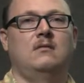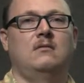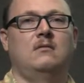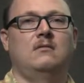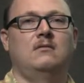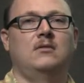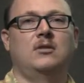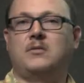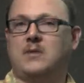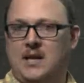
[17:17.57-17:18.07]

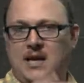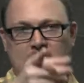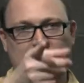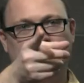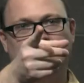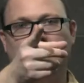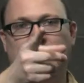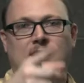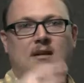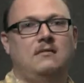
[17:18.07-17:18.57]
You
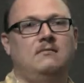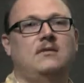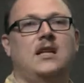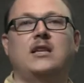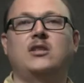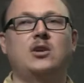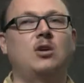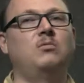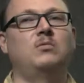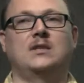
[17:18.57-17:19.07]
cannot. They
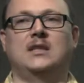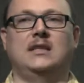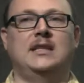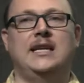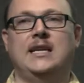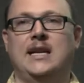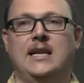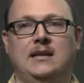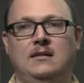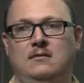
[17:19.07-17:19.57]
don't delete
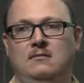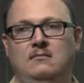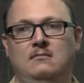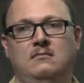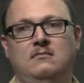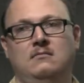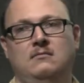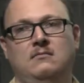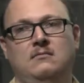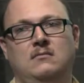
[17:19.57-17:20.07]
it.
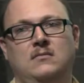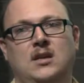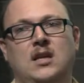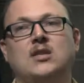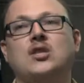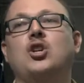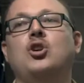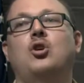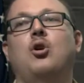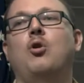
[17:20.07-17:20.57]
It
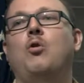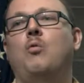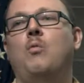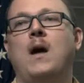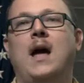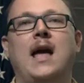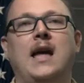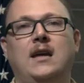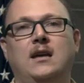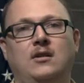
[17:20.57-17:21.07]
doesn't go
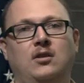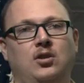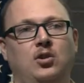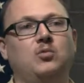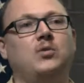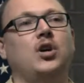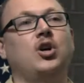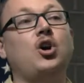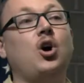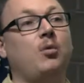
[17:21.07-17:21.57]
away. You
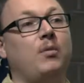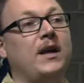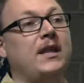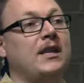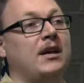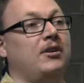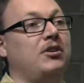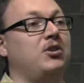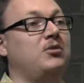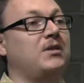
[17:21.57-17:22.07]
can go in
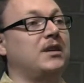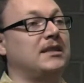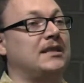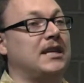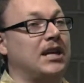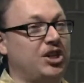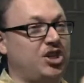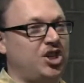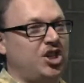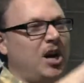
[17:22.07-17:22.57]
there and you can
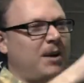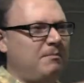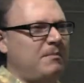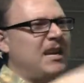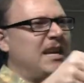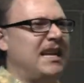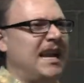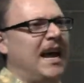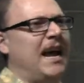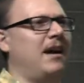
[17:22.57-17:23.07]
say, shut me
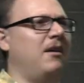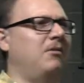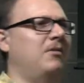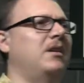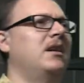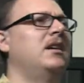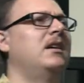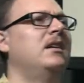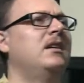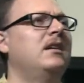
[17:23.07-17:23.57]
down.
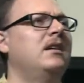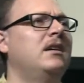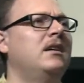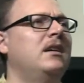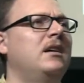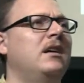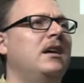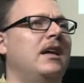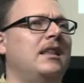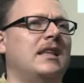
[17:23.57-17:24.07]

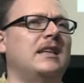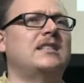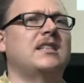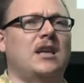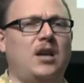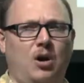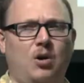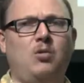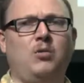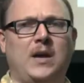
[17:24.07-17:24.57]
And they say,
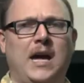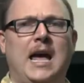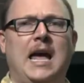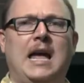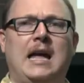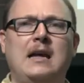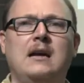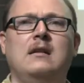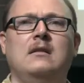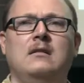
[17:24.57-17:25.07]

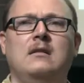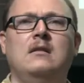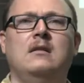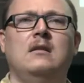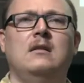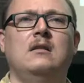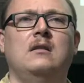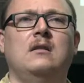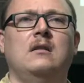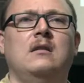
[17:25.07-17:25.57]
okay.
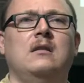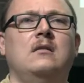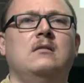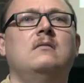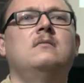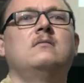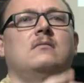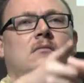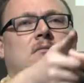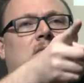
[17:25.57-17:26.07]

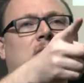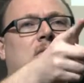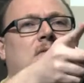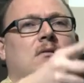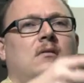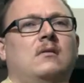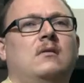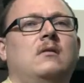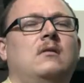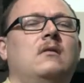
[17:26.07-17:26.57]

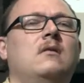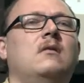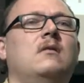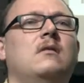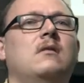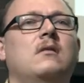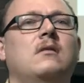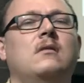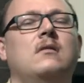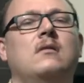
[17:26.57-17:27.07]
Well, plus
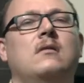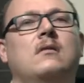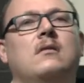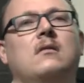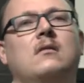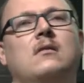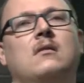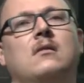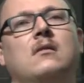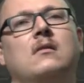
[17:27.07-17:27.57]
they, they
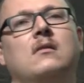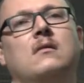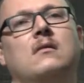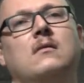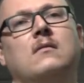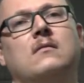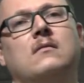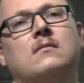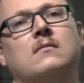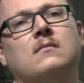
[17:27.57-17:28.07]
have
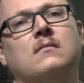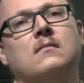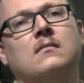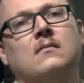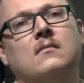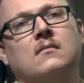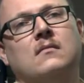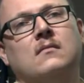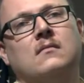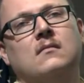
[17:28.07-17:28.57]
like something in
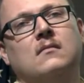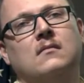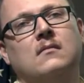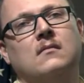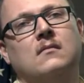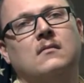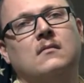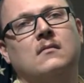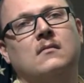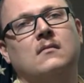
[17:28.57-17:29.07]
the user
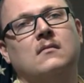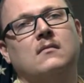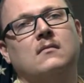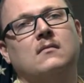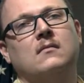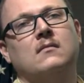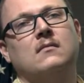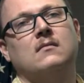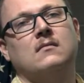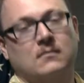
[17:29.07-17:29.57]
agreement
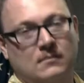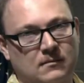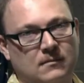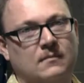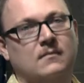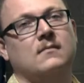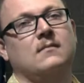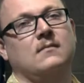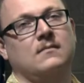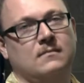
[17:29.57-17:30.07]
where
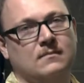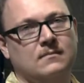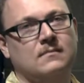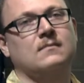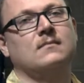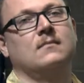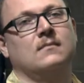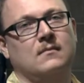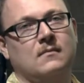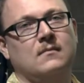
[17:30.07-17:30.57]
anything you post
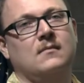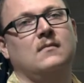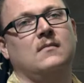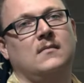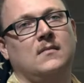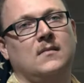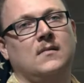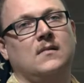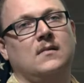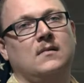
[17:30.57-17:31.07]
up there is
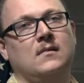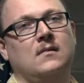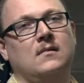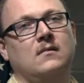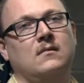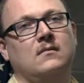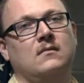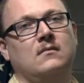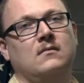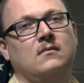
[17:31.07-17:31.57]
their
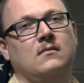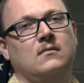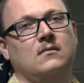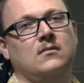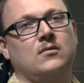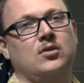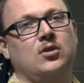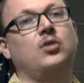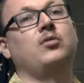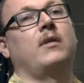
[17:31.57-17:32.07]
property.
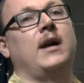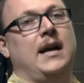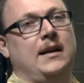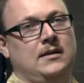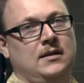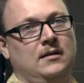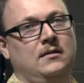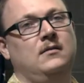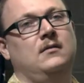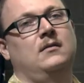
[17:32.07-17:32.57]

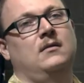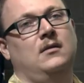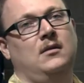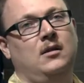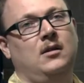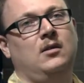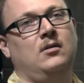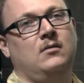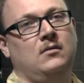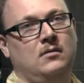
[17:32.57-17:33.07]
Correct. For
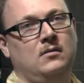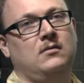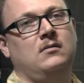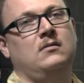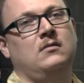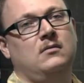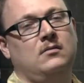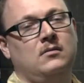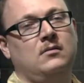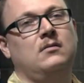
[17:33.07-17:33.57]
the rest
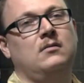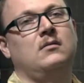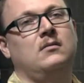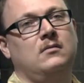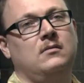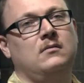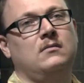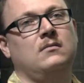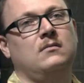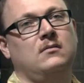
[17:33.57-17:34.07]
of
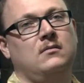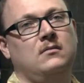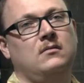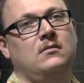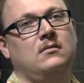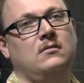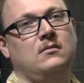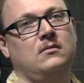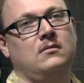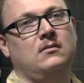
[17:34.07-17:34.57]
your
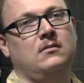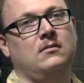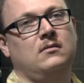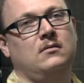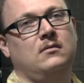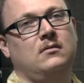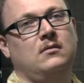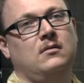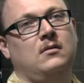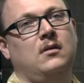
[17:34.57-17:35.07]
the
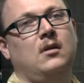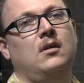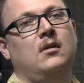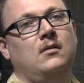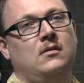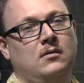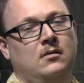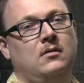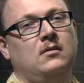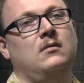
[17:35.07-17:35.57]
eternity
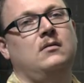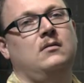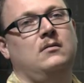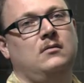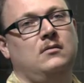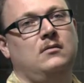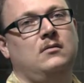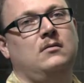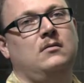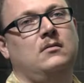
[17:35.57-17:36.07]
that Facebook
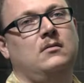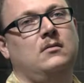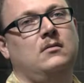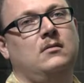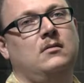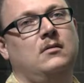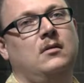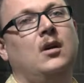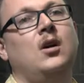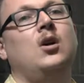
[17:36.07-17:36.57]
is a company.
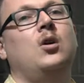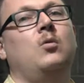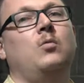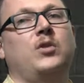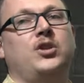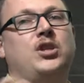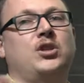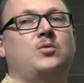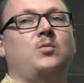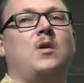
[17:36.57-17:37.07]

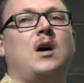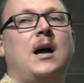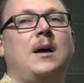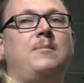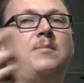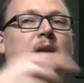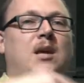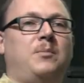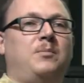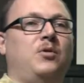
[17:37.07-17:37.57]
Which is why
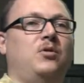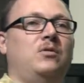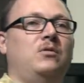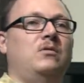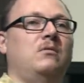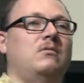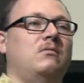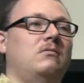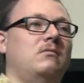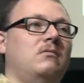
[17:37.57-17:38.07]
people
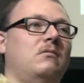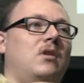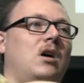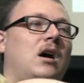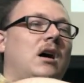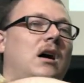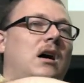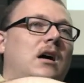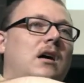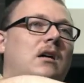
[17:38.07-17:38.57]

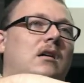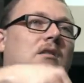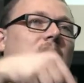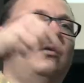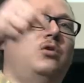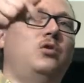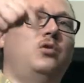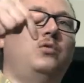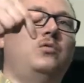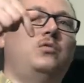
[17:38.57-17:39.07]
uh,
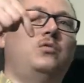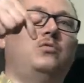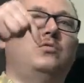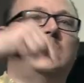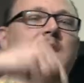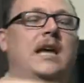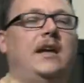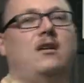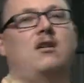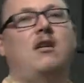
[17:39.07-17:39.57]
who
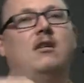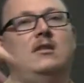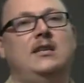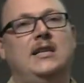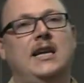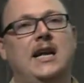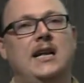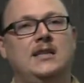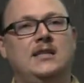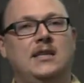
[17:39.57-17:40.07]
take
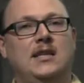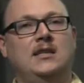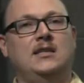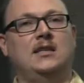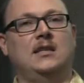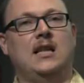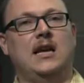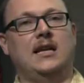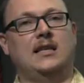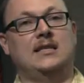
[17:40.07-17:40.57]
holidays into
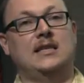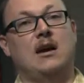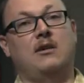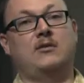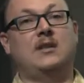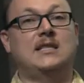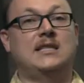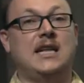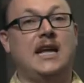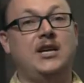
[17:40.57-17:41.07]
like
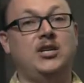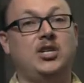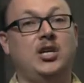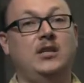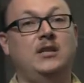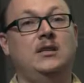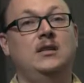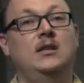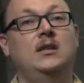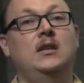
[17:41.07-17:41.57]
Southeast Asia
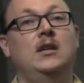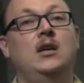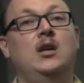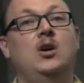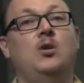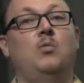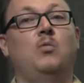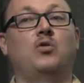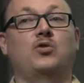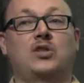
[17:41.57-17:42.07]

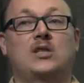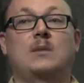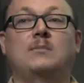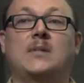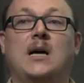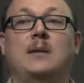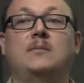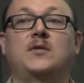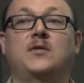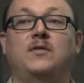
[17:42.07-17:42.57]
will
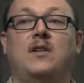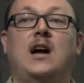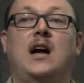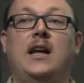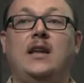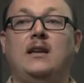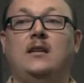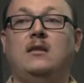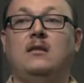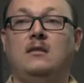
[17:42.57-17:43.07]
sometimes
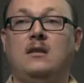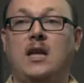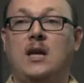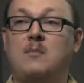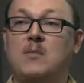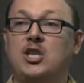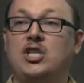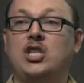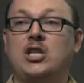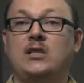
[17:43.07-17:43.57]
find
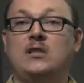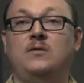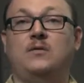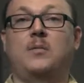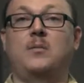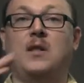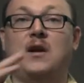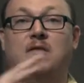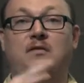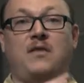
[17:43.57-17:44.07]
images from
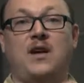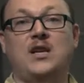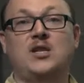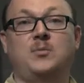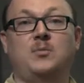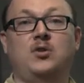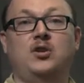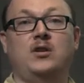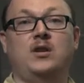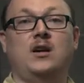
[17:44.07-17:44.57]
their
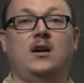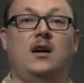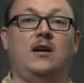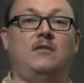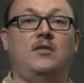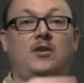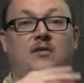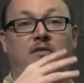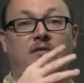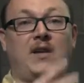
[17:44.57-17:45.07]
Facebook of
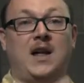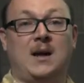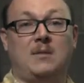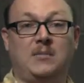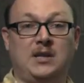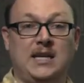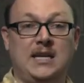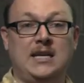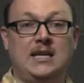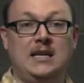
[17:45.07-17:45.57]
their
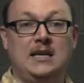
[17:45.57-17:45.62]
family